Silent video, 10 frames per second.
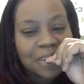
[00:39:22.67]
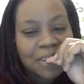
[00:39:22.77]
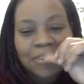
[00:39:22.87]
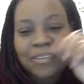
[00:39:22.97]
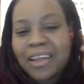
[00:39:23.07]

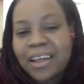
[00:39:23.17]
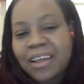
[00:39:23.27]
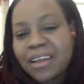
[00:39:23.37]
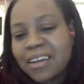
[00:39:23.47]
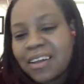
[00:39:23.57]
I was like,
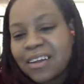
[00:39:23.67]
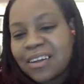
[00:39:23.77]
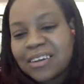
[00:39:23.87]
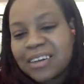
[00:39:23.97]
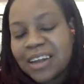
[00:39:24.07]

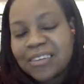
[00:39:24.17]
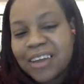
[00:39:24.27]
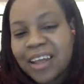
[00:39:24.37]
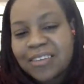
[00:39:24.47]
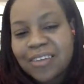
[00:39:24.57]
not
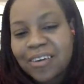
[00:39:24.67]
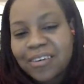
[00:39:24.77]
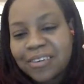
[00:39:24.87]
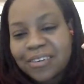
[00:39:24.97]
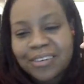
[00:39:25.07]
today, sir.
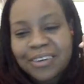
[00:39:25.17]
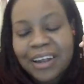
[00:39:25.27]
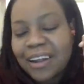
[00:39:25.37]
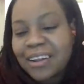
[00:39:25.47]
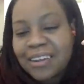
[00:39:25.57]

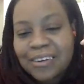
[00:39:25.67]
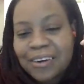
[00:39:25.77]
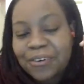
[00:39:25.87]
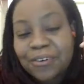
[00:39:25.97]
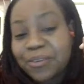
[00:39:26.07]
I
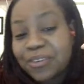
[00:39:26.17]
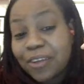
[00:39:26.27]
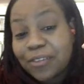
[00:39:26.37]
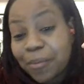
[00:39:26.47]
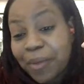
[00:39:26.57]
don't know what y'all
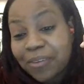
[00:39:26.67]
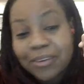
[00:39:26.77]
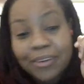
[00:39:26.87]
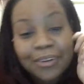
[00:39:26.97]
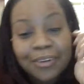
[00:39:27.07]
talking about.
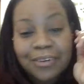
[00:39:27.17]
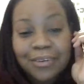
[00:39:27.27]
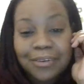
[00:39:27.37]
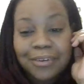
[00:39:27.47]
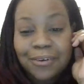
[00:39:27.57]

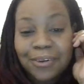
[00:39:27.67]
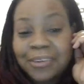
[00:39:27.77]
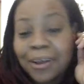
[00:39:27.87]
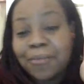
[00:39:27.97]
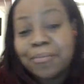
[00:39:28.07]
Going to
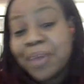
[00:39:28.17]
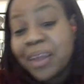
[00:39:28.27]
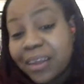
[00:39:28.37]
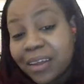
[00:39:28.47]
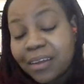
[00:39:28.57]
tell
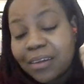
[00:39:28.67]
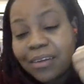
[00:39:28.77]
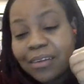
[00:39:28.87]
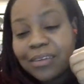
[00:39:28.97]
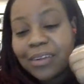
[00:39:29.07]
me
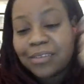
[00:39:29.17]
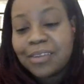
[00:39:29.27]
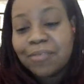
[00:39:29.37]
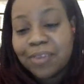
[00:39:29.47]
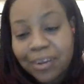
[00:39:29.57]
that
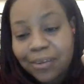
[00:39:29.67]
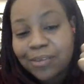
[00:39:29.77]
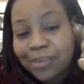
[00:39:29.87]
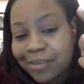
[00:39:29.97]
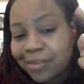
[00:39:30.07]
Stephen Nichols
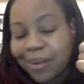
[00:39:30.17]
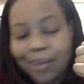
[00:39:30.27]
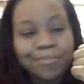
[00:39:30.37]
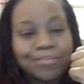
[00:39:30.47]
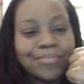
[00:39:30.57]
is,
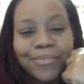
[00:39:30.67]
no.